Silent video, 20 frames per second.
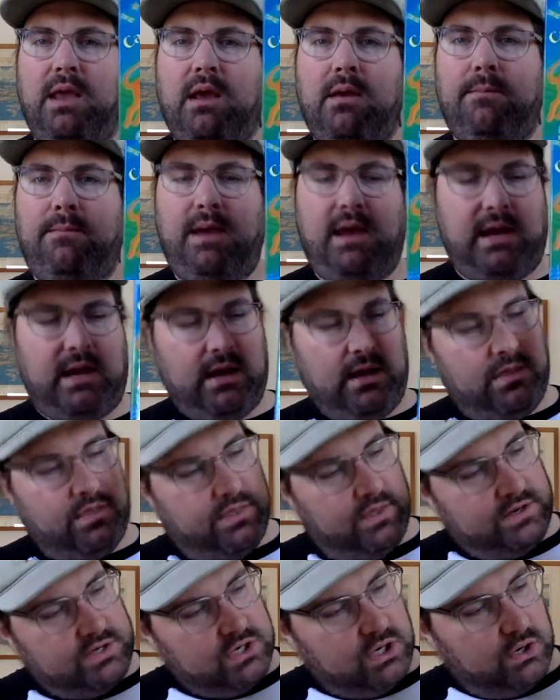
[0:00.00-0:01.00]
make
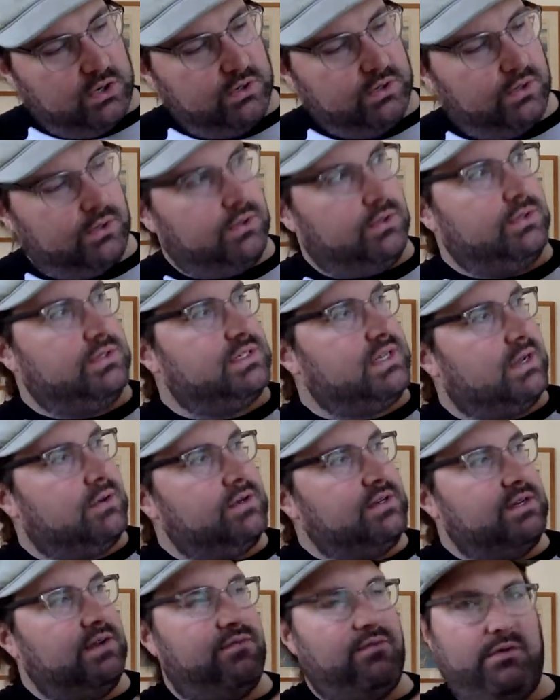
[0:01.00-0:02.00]
the turtle
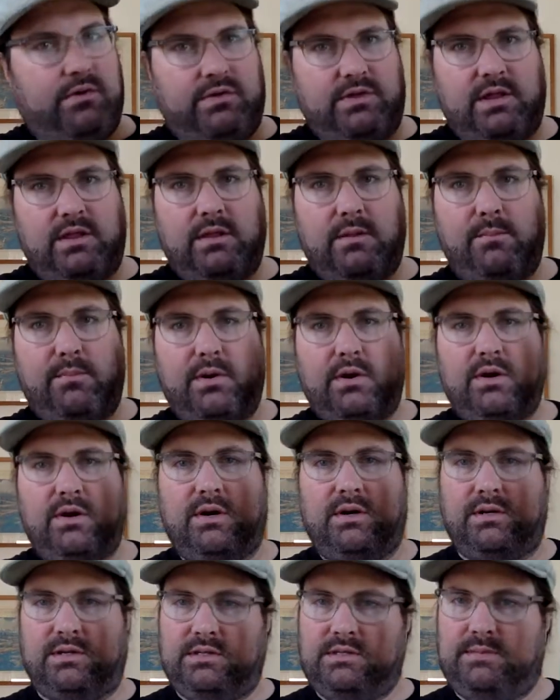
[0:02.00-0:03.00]
sound different than the
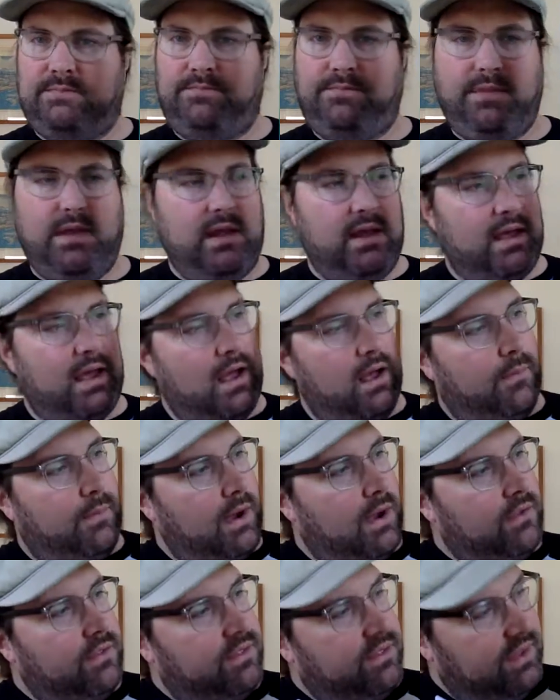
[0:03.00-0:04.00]
birds? How
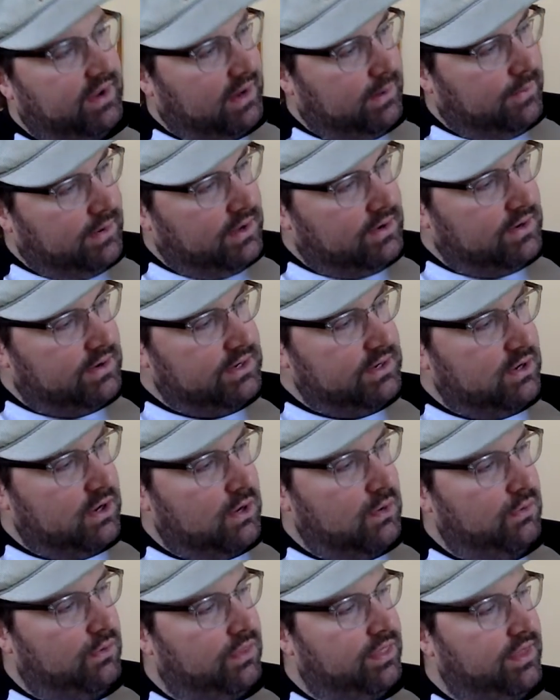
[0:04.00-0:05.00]
about think about on your
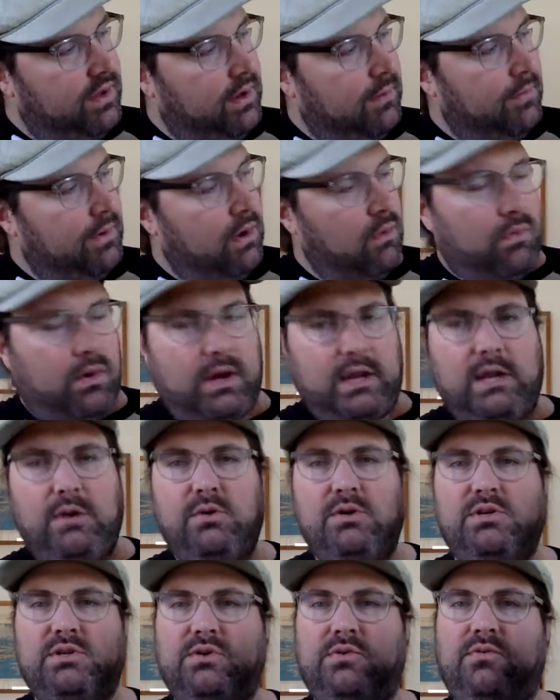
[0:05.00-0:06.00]
own? Think about what you
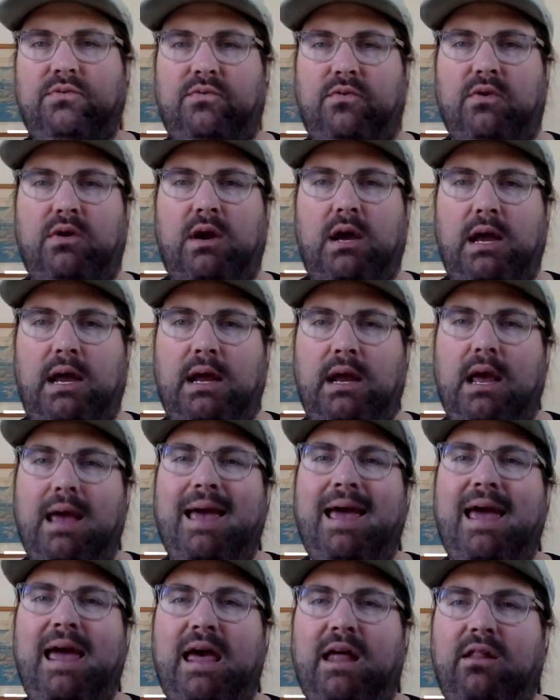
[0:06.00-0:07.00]
would do for a
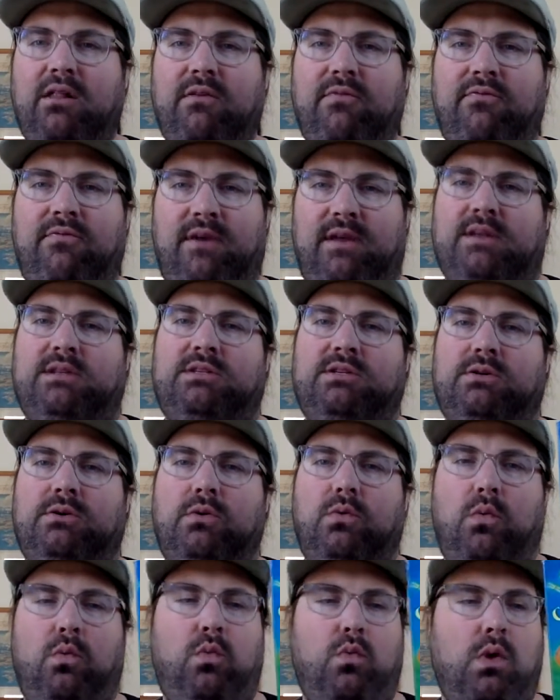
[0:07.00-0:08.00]
elephant.
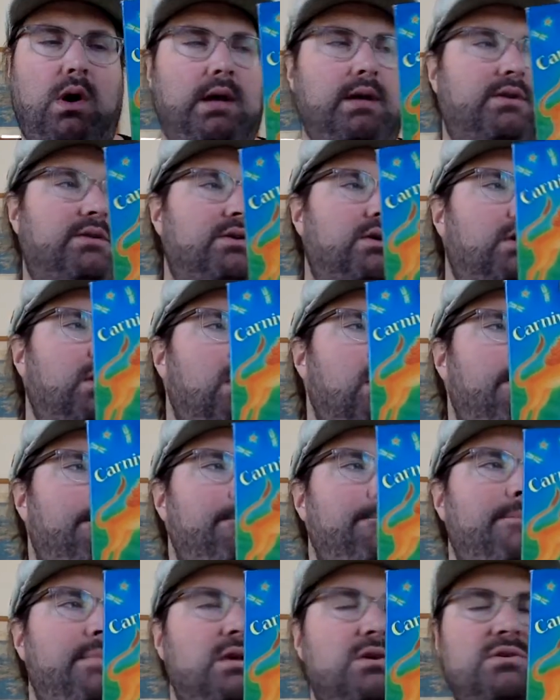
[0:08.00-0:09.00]
What
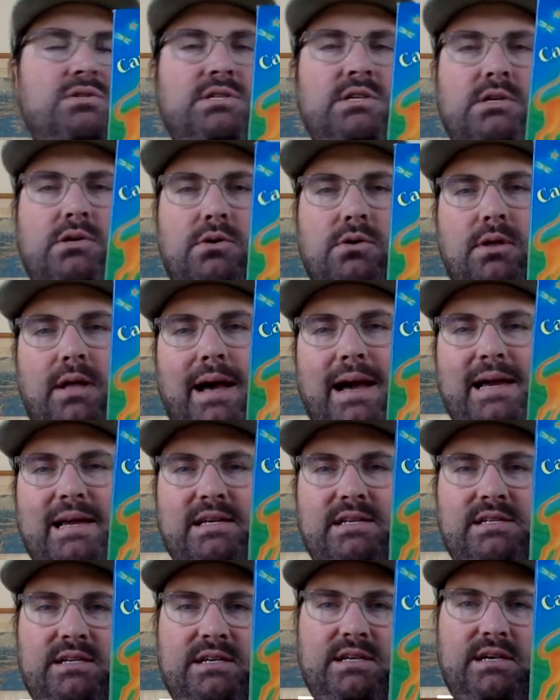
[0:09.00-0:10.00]
musical
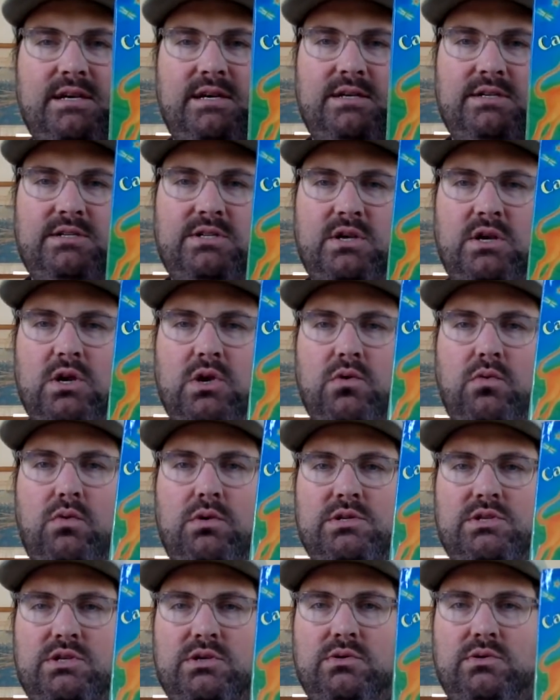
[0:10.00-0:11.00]
ideas
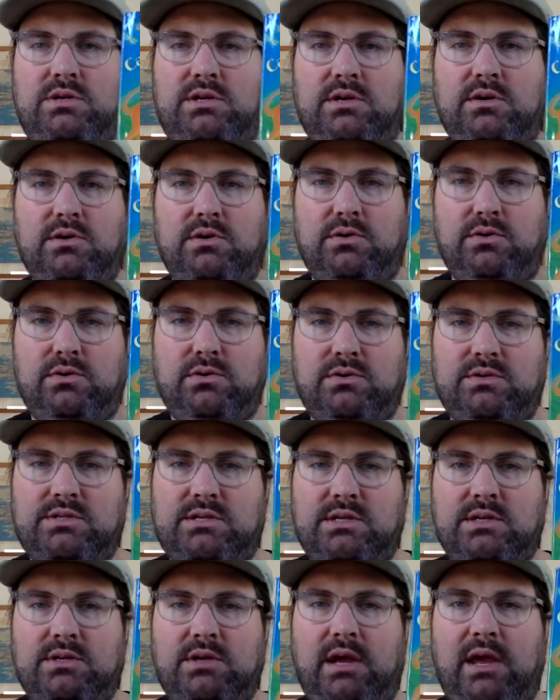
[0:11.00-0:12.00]
would you
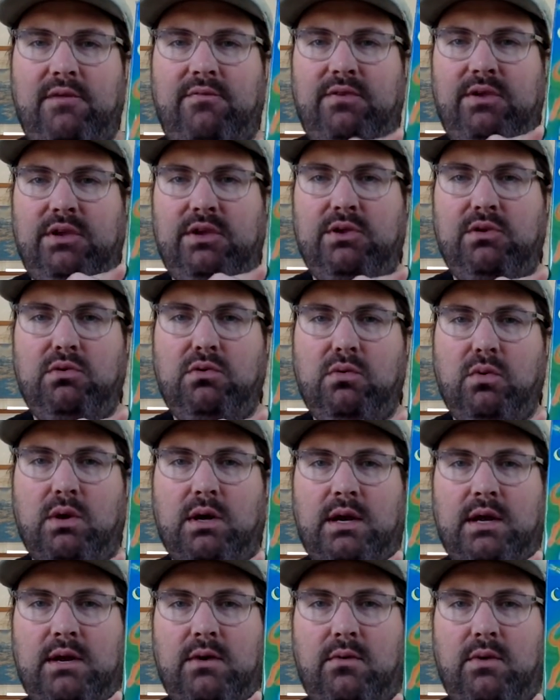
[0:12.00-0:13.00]
use if you were
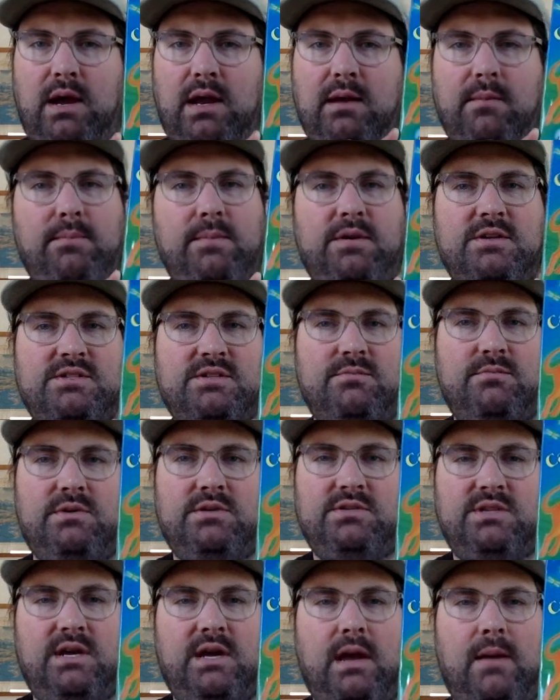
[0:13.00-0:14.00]
going to write a piece of
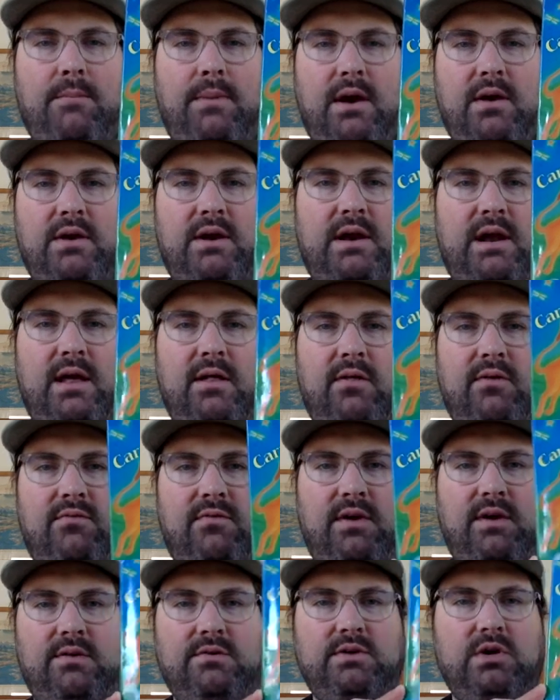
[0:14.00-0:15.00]
music about an
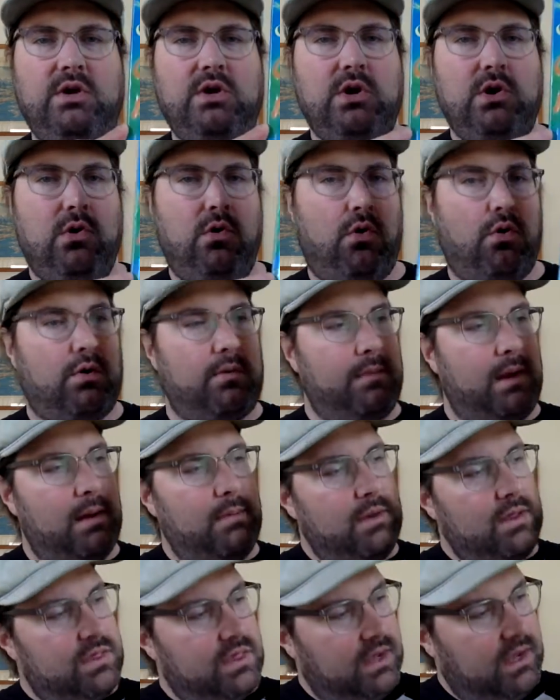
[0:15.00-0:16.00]
elephant? Or
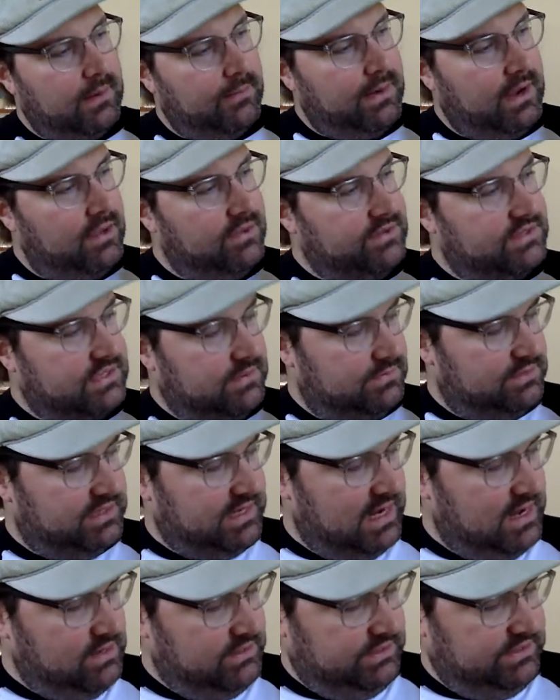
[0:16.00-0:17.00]
maybe think about some
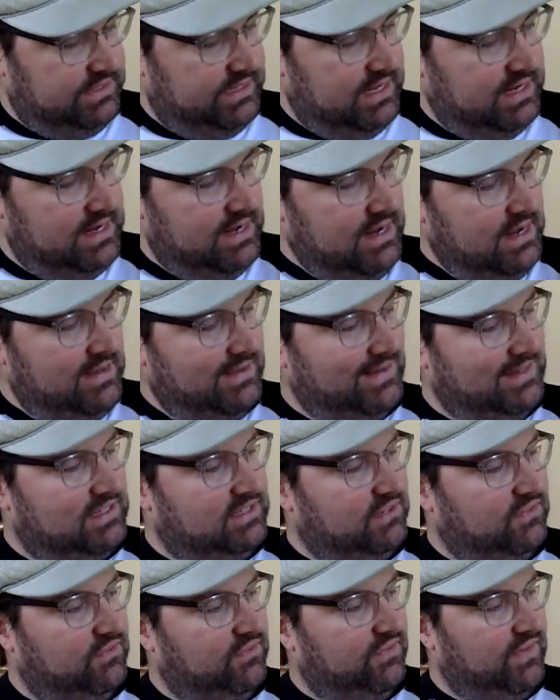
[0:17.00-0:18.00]
sounds that
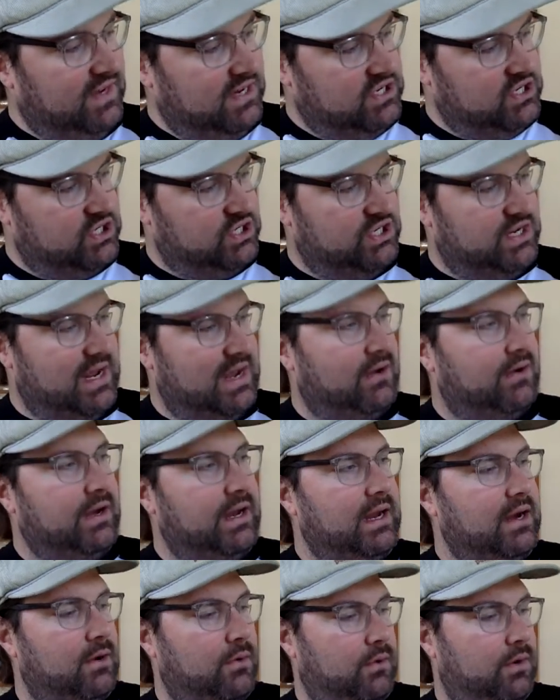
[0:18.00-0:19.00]
these fish down
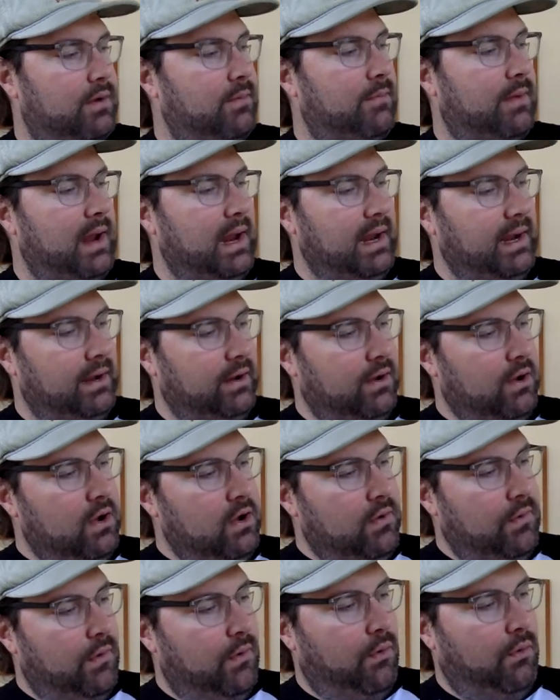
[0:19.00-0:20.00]
here would make.
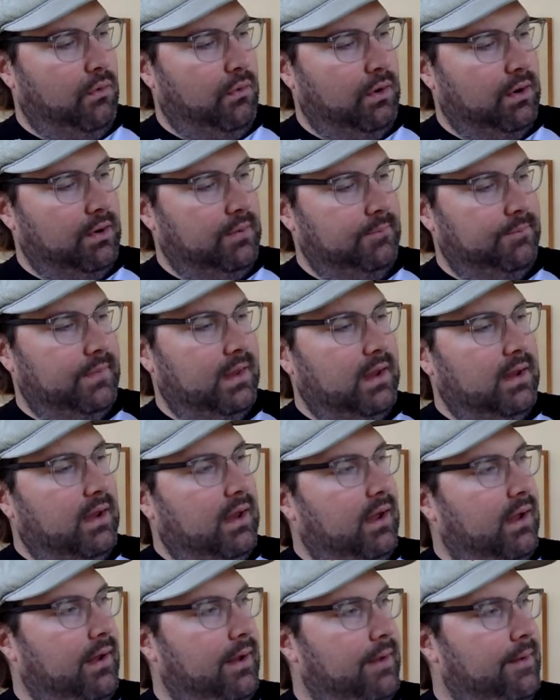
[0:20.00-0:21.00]
Or
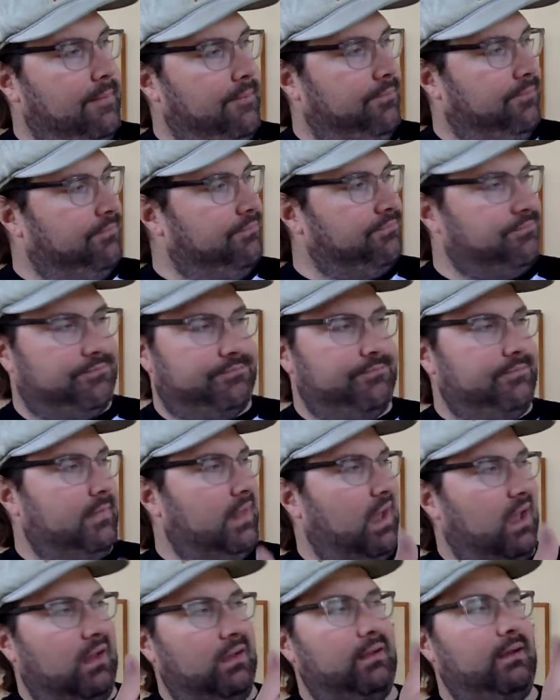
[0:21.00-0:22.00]

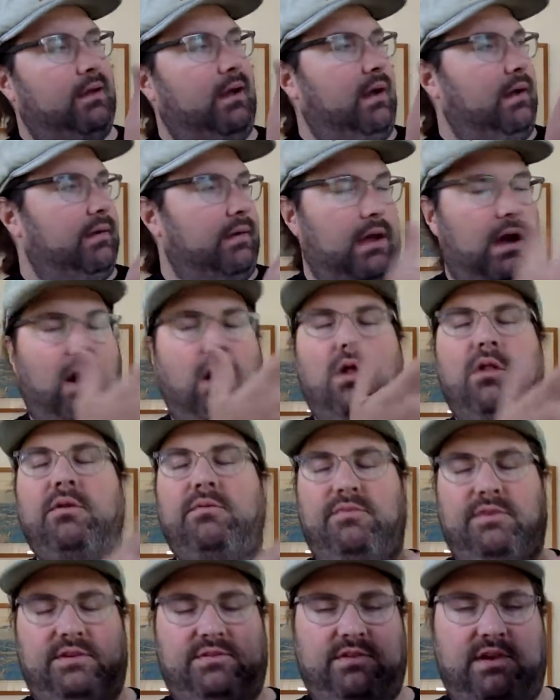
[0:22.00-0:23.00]
all
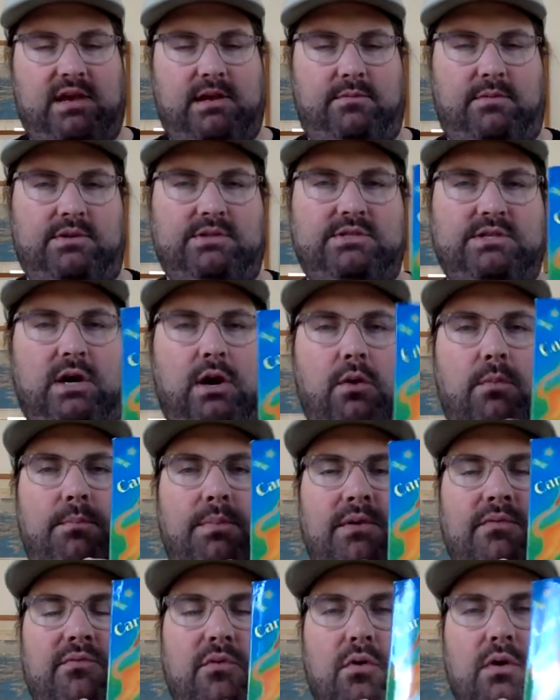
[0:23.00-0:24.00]
of these animals. So
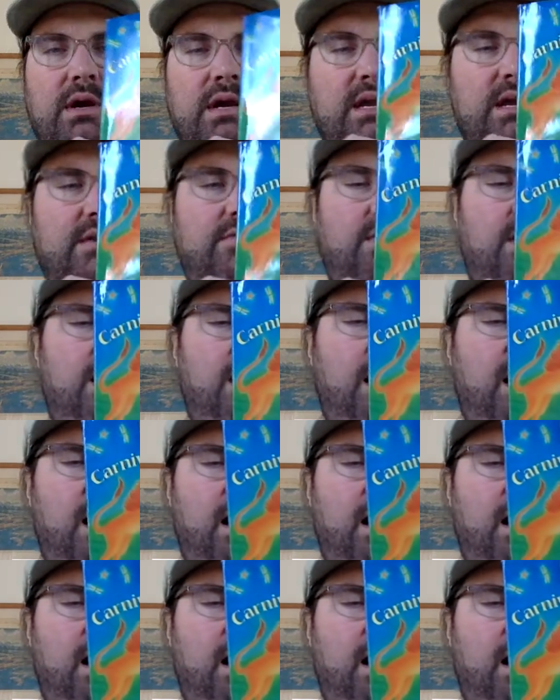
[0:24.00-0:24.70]
before you even